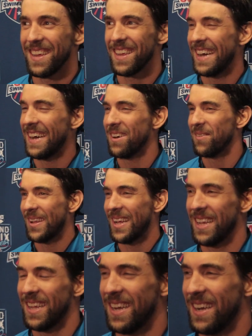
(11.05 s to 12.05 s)
Yeah, I mean,
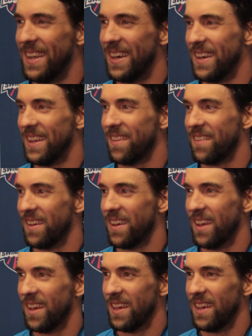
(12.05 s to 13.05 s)
I, I, don't know. It's,
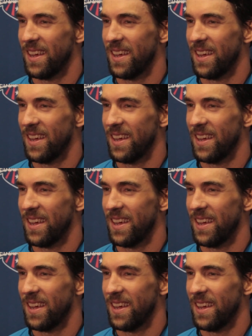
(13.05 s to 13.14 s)
uh,